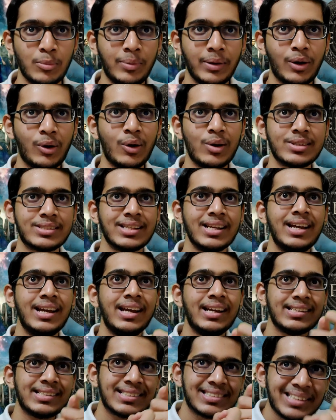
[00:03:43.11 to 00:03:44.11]
because
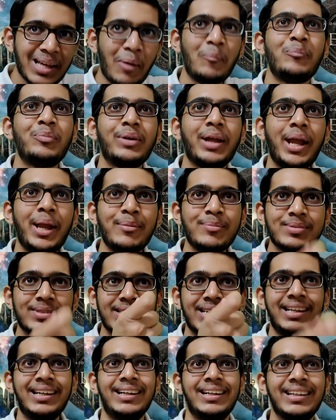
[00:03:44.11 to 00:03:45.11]

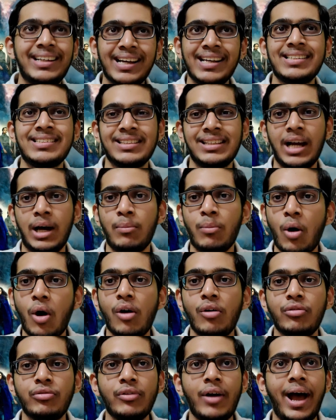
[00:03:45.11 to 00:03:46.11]
sometimes it does come
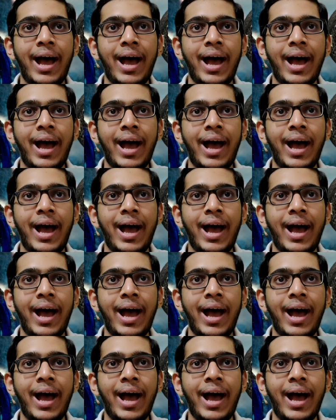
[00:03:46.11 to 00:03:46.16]
off